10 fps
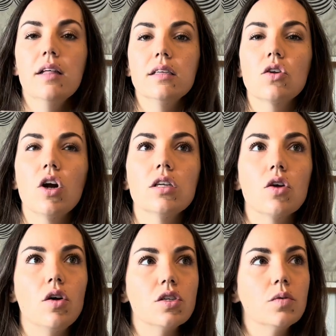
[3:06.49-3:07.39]
This card is
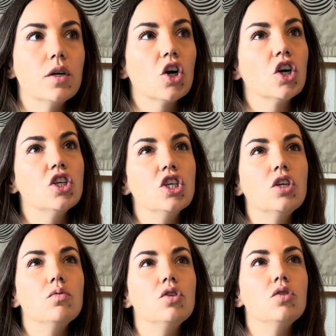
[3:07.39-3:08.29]
also encouraging
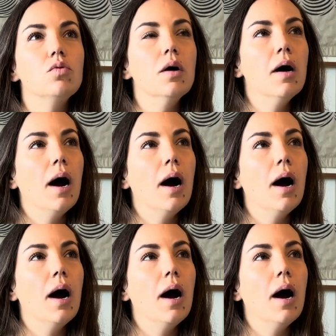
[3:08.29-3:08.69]
you to,